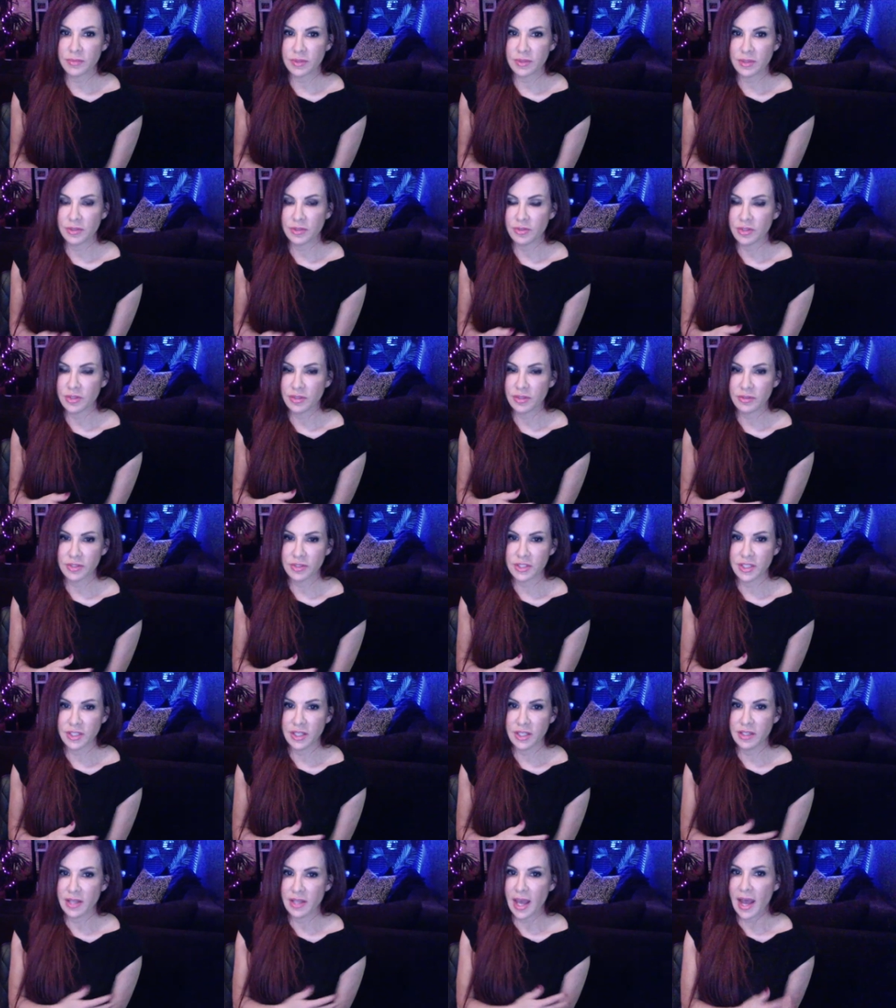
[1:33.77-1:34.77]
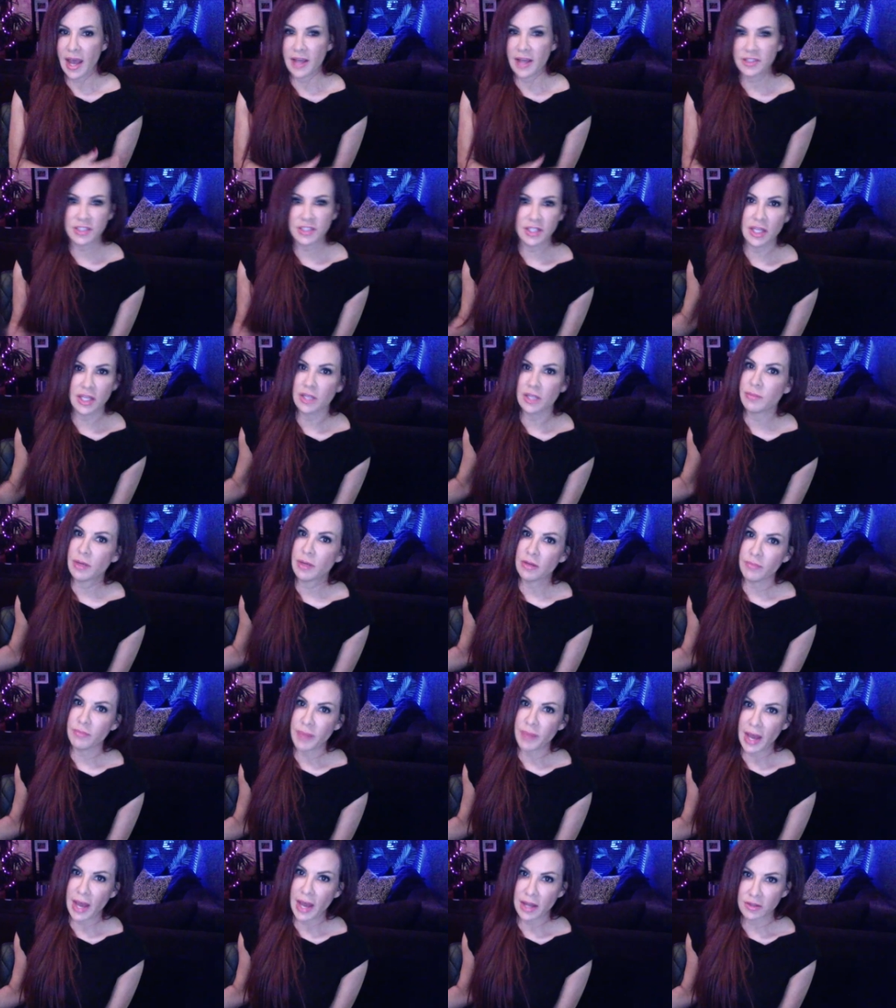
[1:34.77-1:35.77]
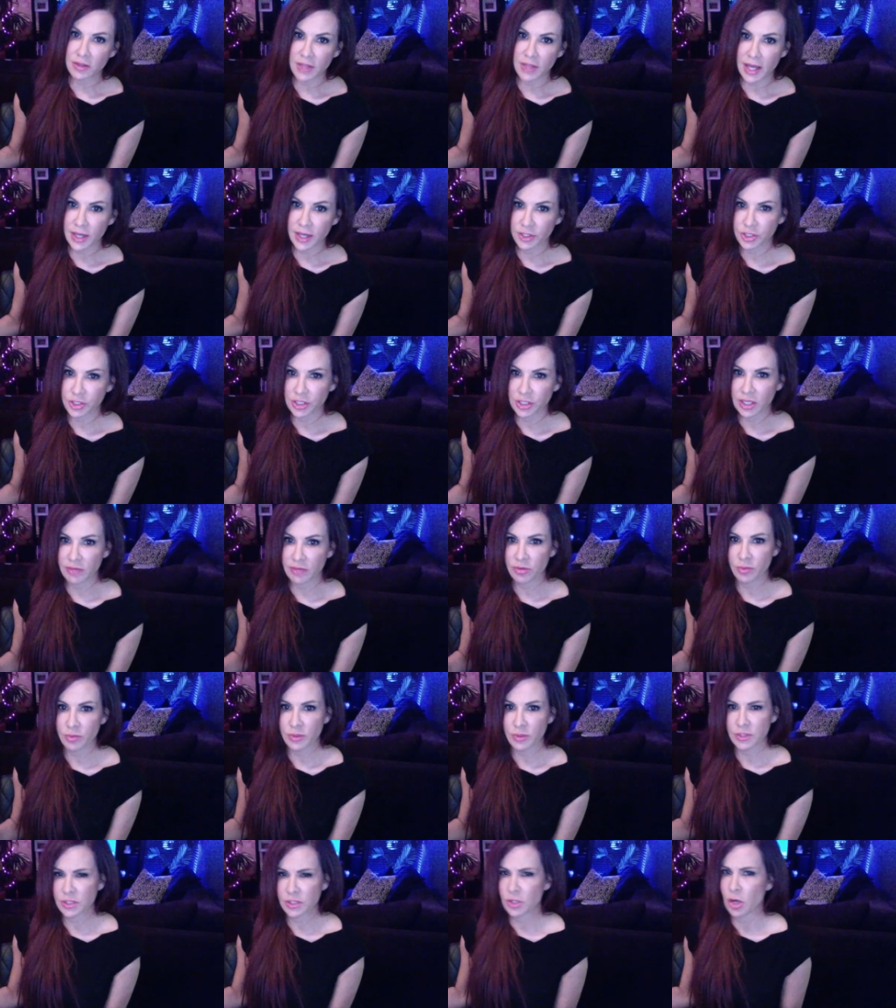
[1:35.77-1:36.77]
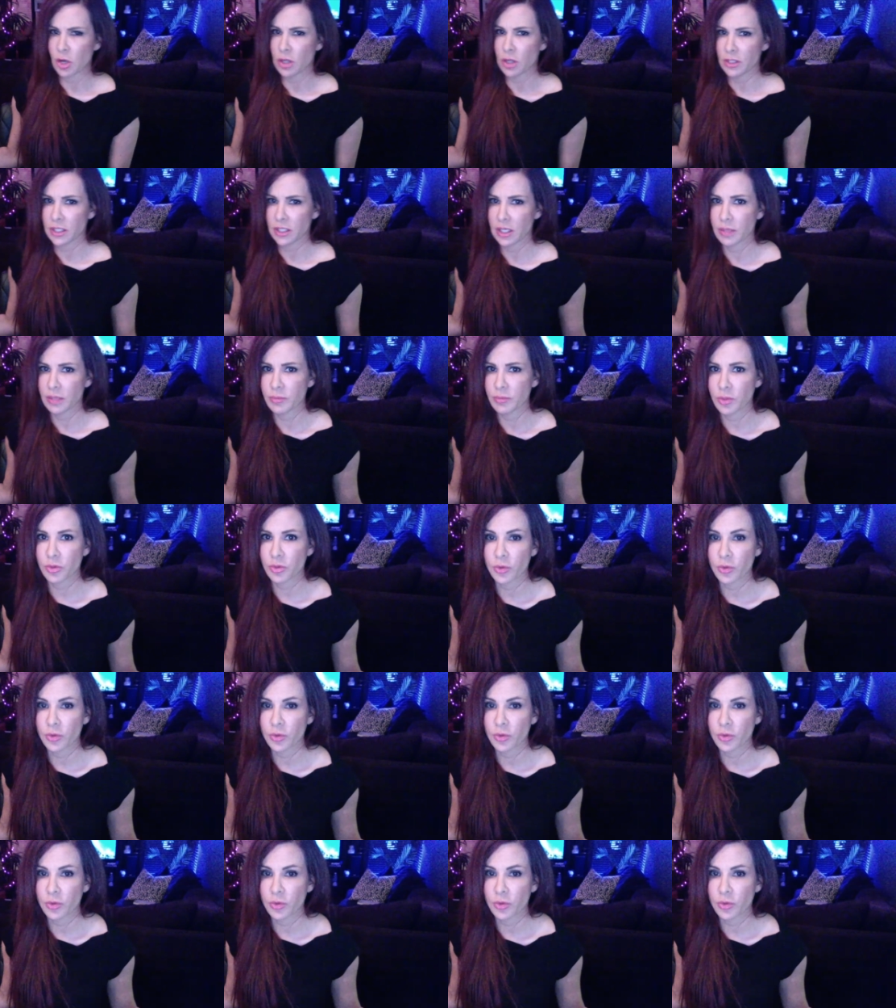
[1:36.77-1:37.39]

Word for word: there there is an asinine amount of backlash and everyone's calling him